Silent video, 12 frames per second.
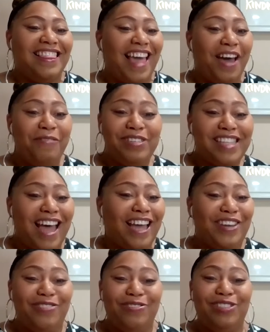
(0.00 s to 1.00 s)
That was
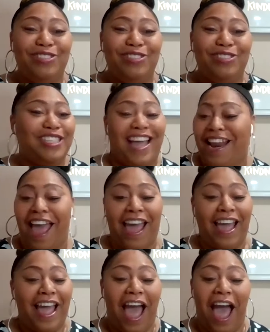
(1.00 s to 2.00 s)
like you just saying,
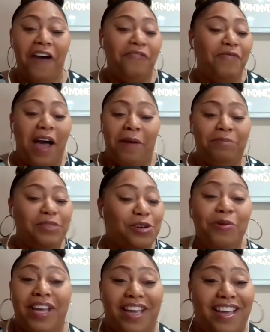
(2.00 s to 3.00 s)
Hey, I've,
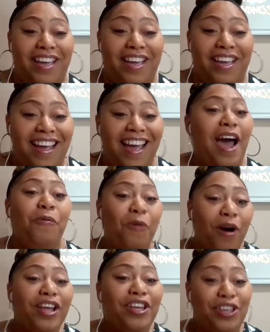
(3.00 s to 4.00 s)
I'm doing it and
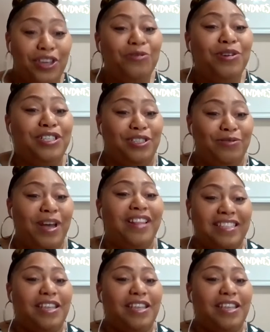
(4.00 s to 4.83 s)
I want you to do it.